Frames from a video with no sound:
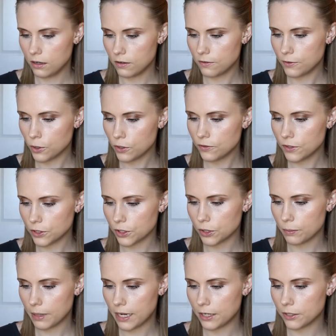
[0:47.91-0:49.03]
Photo Filter
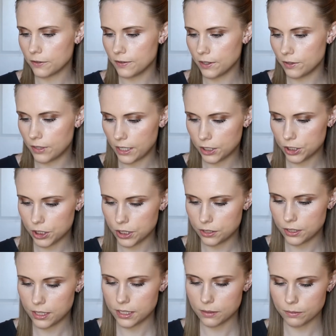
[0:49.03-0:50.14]
Powder Foundation
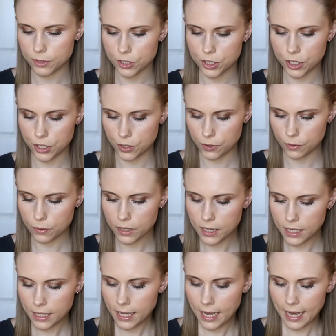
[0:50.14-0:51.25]
in number 2,
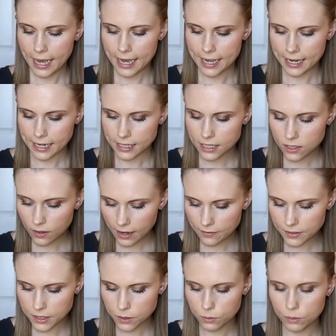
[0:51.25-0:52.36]
and I still have
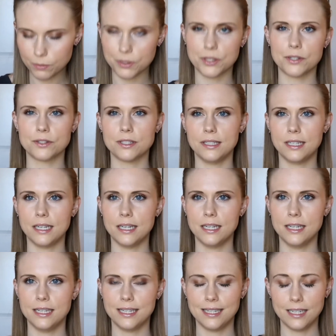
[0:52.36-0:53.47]
this one, but there's like
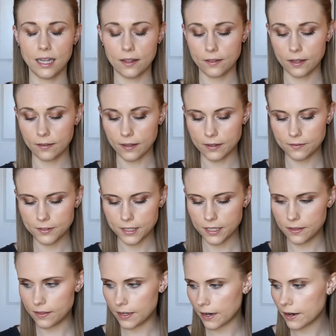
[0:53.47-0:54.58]
nothing left
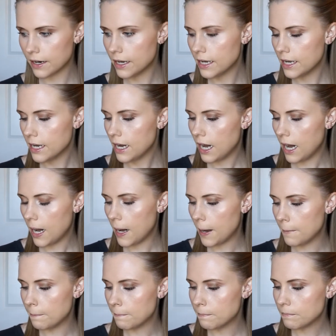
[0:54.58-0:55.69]
in there.
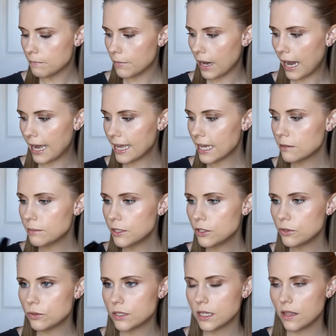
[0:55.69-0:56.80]
I had been
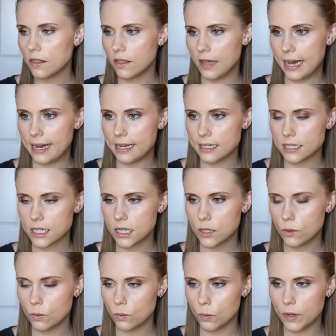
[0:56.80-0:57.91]
using that
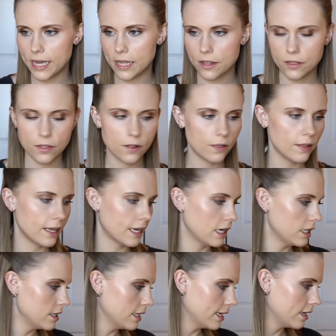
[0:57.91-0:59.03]
with like a
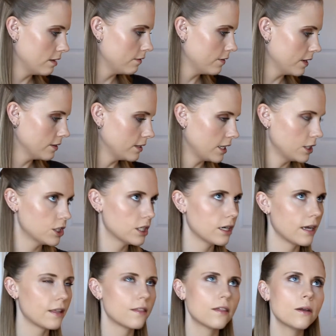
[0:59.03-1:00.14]
light foundation.
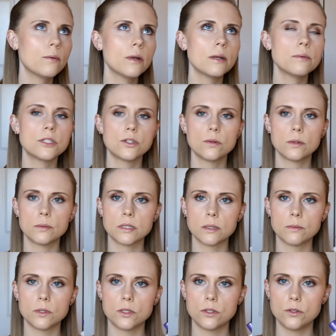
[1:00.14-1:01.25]
I think what I was doing was I
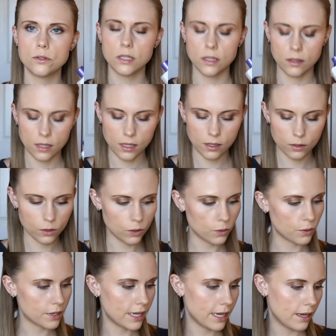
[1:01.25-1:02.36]
was using the
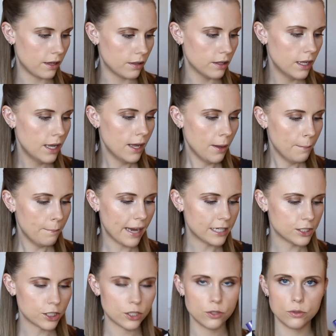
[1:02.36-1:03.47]
L'Oreal
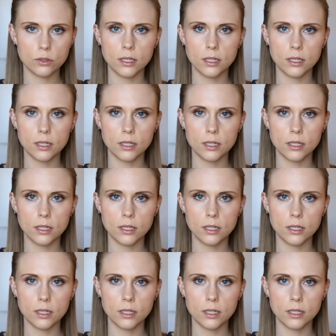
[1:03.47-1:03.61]
Magic Nude